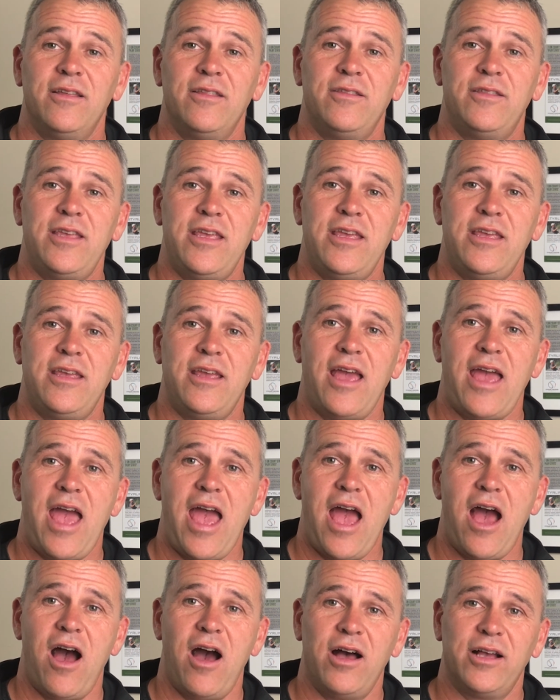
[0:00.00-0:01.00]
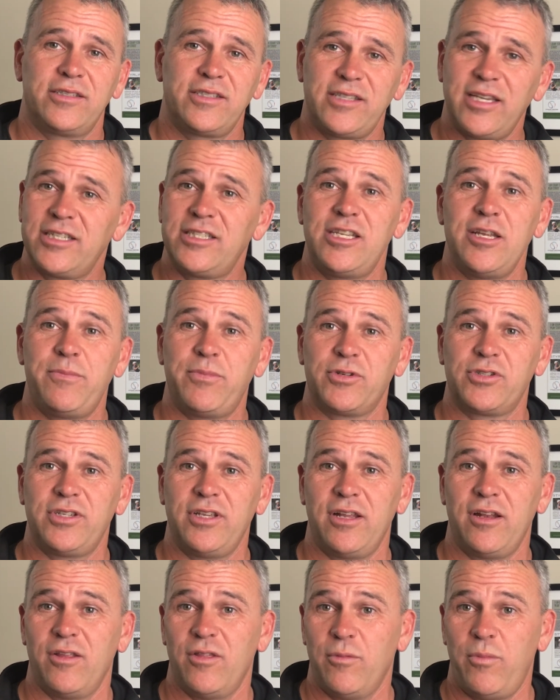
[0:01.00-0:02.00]
the
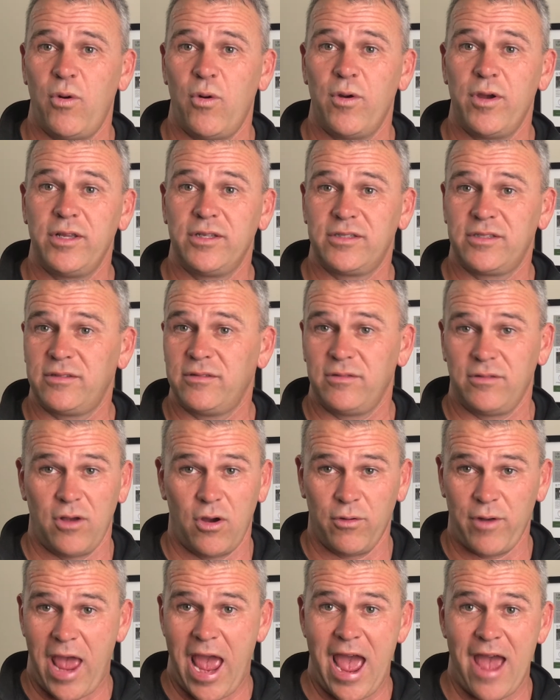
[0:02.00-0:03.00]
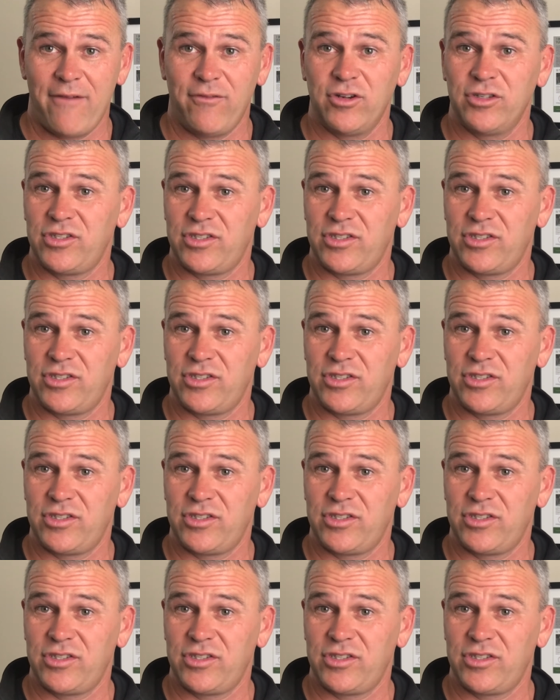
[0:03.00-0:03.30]
60% of the points on average,